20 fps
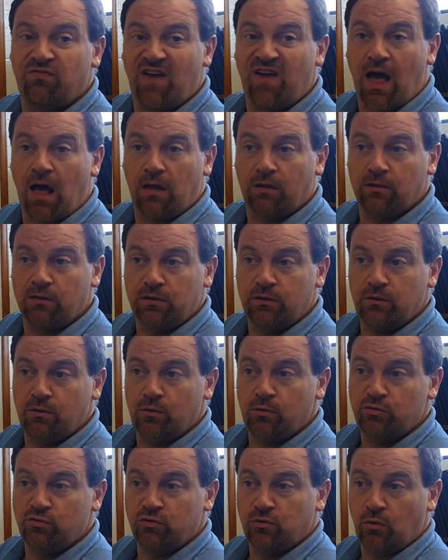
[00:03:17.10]

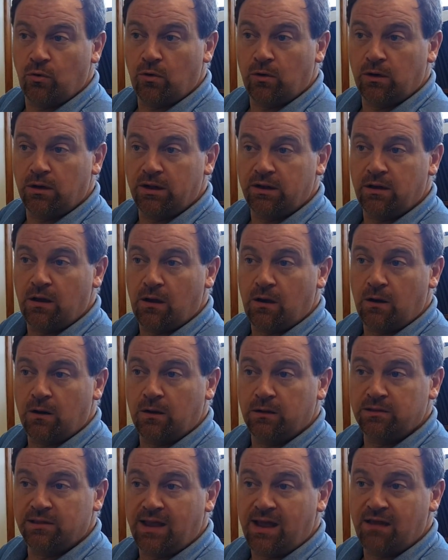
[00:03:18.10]
value stored in
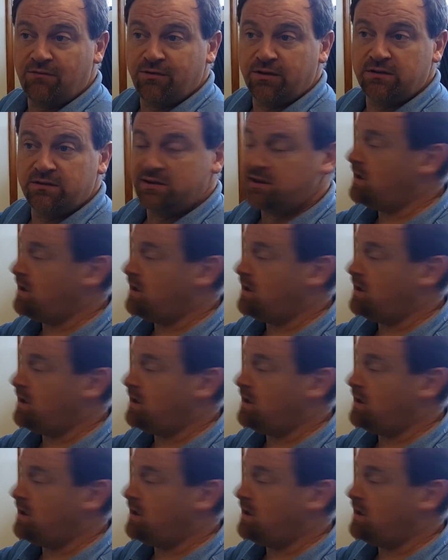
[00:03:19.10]
our 11